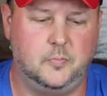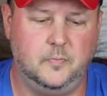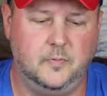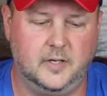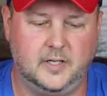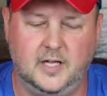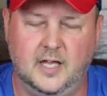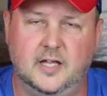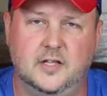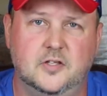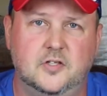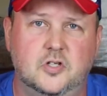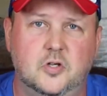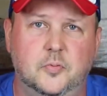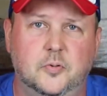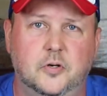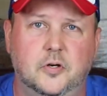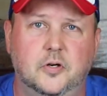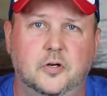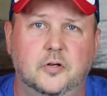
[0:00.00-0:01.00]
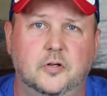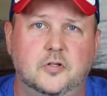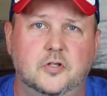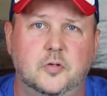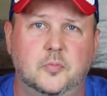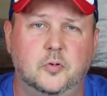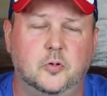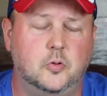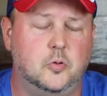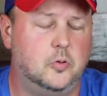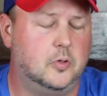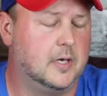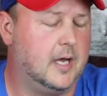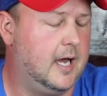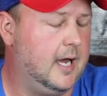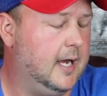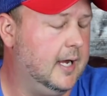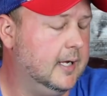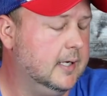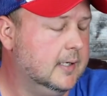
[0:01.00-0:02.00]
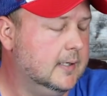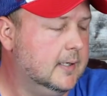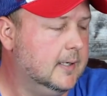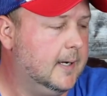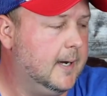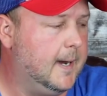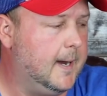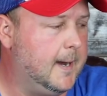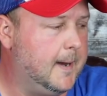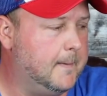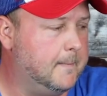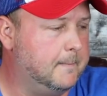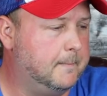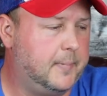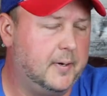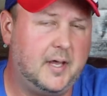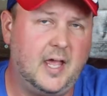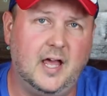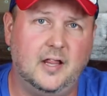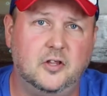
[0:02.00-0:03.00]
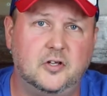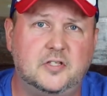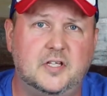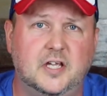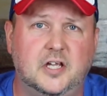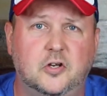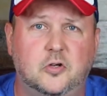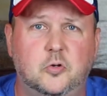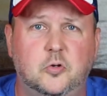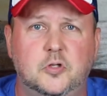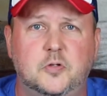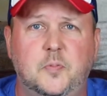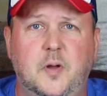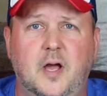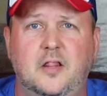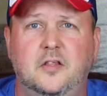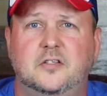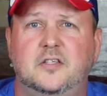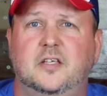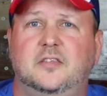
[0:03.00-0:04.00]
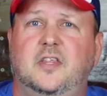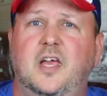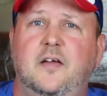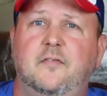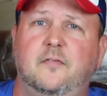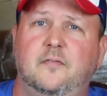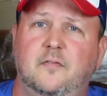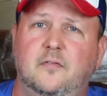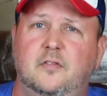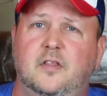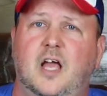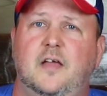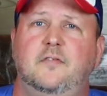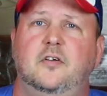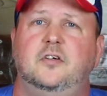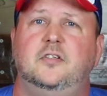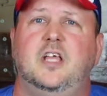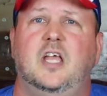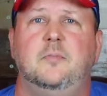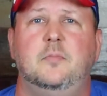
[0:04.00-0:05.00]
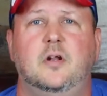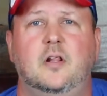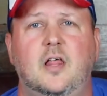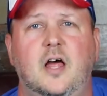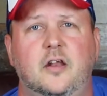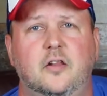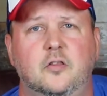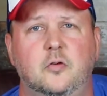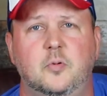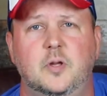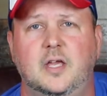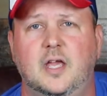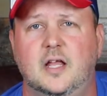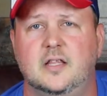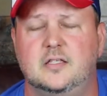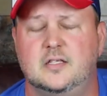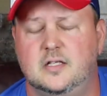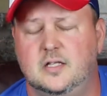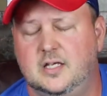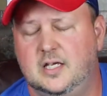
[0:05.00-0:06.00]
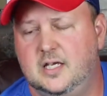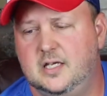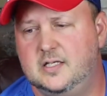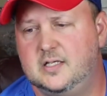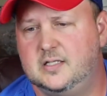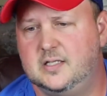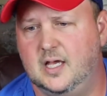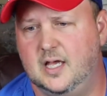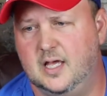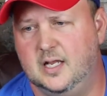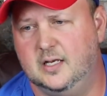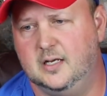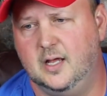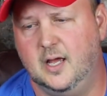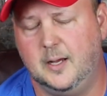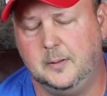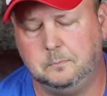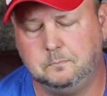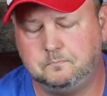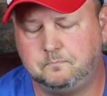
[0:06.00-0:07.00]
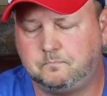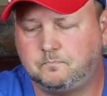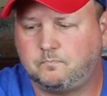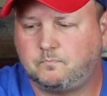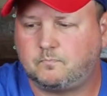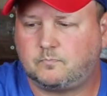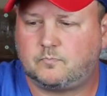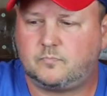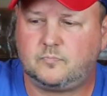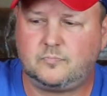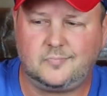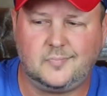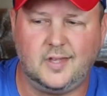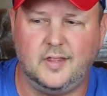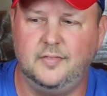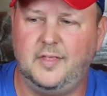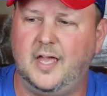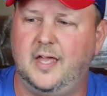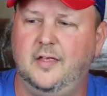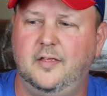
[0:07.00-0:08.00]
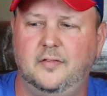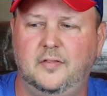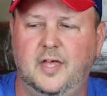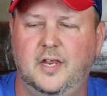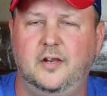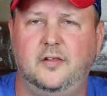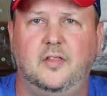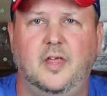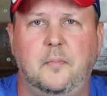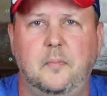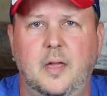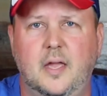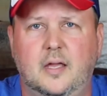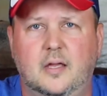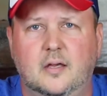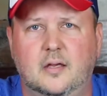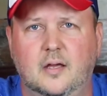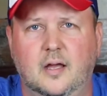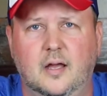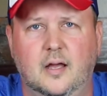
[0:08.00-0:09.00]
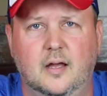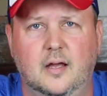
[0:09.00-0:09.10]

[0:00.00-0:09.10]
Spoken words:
Again, super cool guy. But yeah, it looks like a cool spot. Looks like they have live entertainment a lot on the weekends at least, and they make